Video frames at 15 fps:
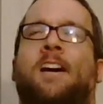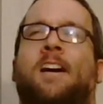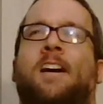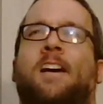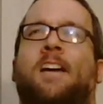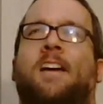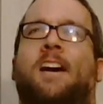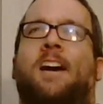
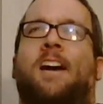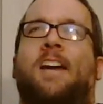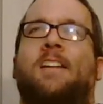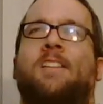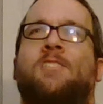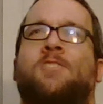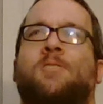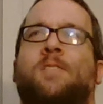Uh, I
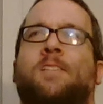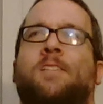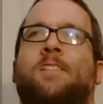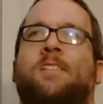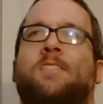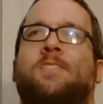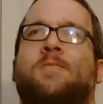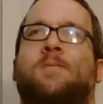
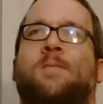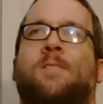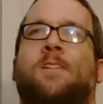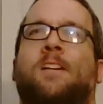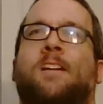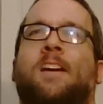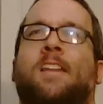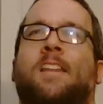enjoyed the
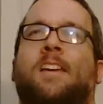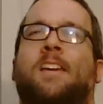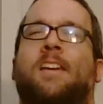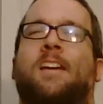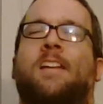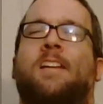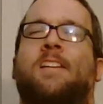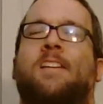story. I
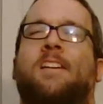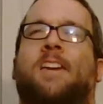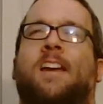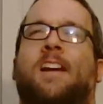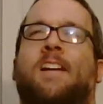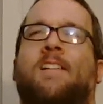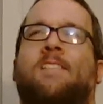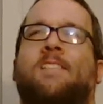like and uh, the
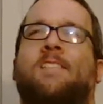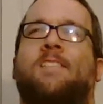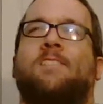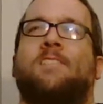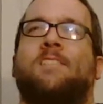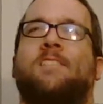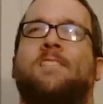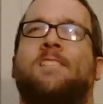
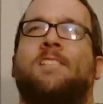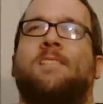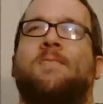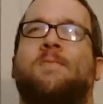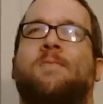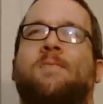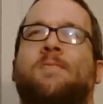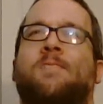characters and
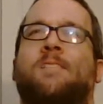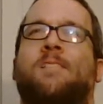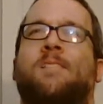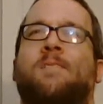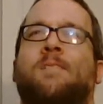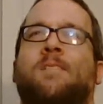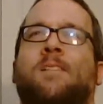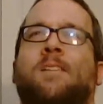the you
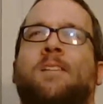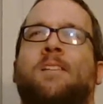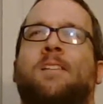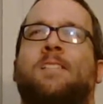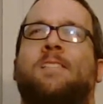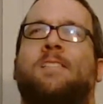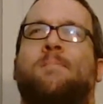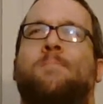know.
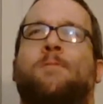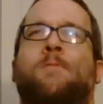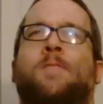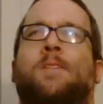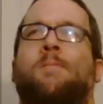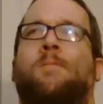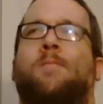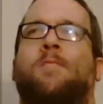This is a
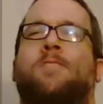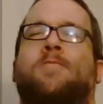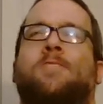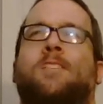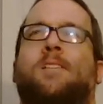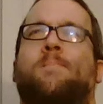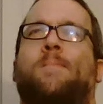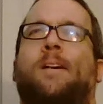movie where
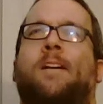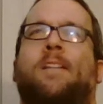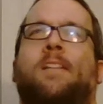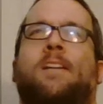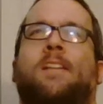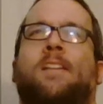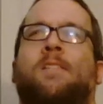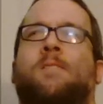it's
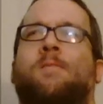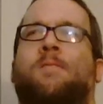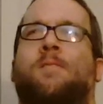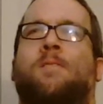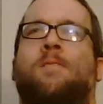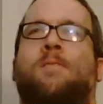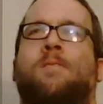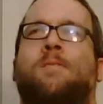about a little
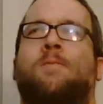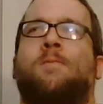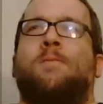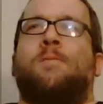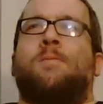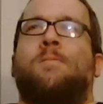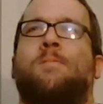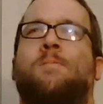girl
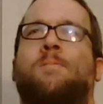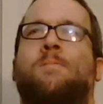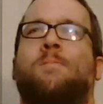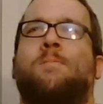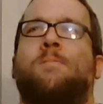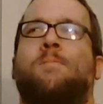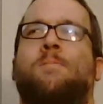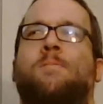who
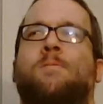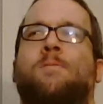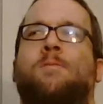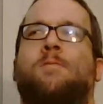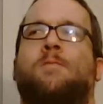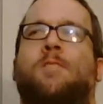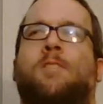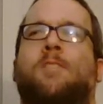
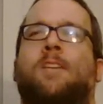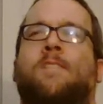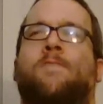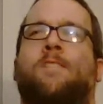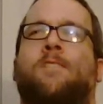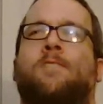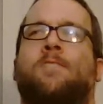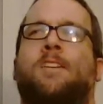is turning
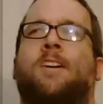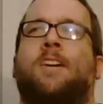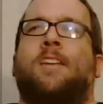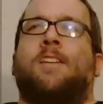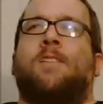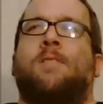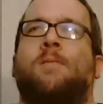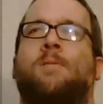
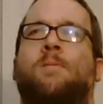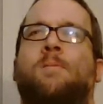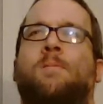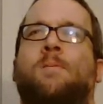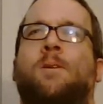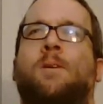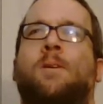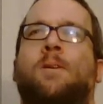thirteen
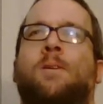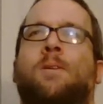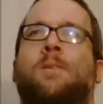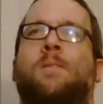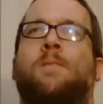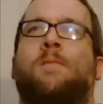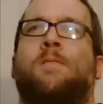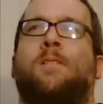who
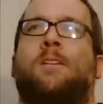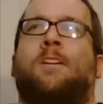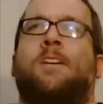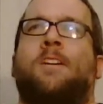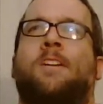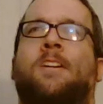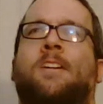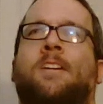
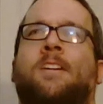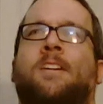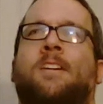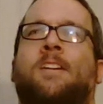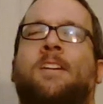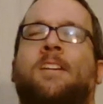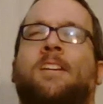fucking